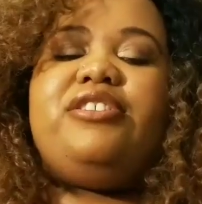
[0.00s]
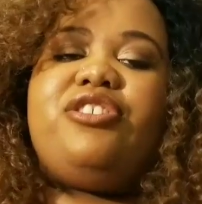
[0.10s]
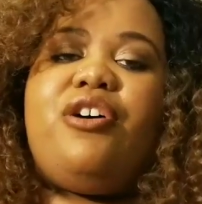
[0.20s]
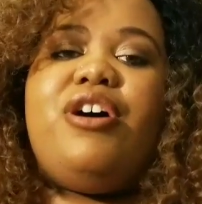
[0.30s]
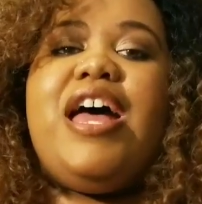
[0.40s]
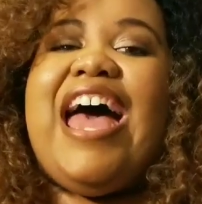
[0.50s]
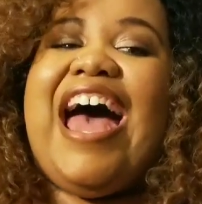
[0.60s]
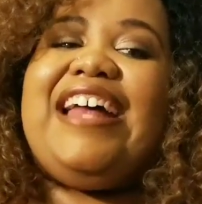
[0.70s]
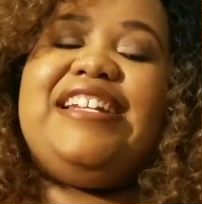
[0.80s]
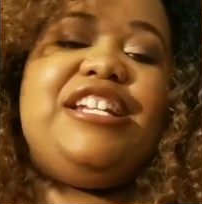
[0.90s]
So
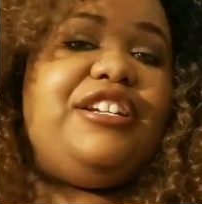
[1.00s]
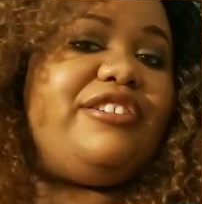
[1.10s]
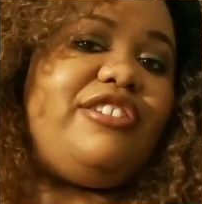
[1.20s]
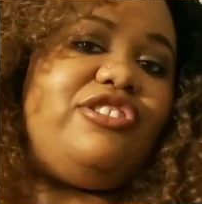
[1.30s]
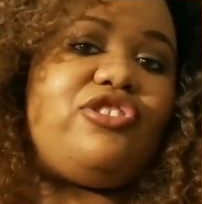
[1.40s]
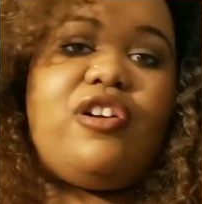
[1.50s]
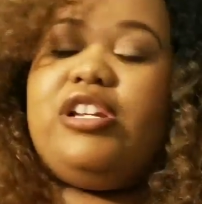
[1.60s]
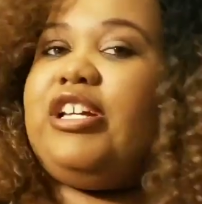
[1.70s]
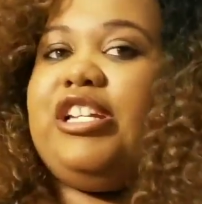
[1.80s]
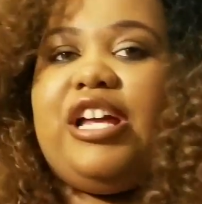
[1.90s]
I didn't initially start
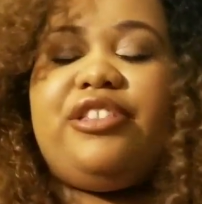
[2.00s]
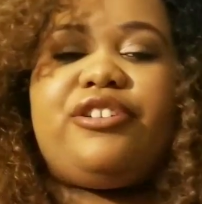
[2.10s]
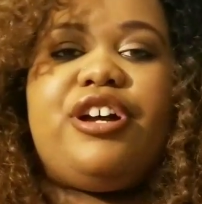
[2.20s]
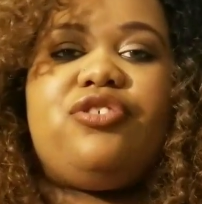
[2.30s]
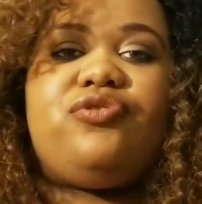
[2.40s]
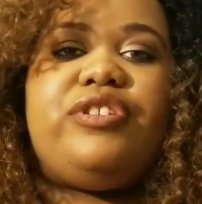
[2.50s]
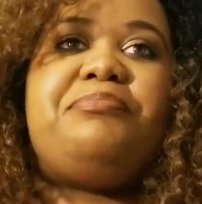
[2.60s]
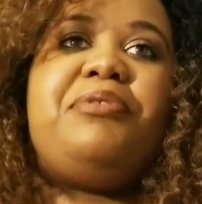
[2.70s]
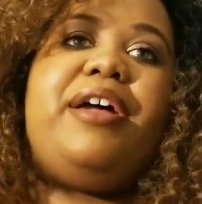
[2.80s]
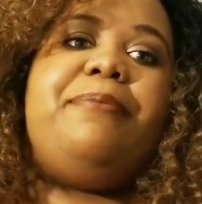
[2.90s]
looking at other countries,
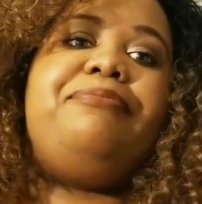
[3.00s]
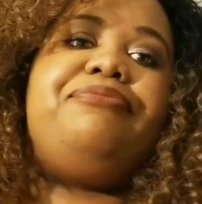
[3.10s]
but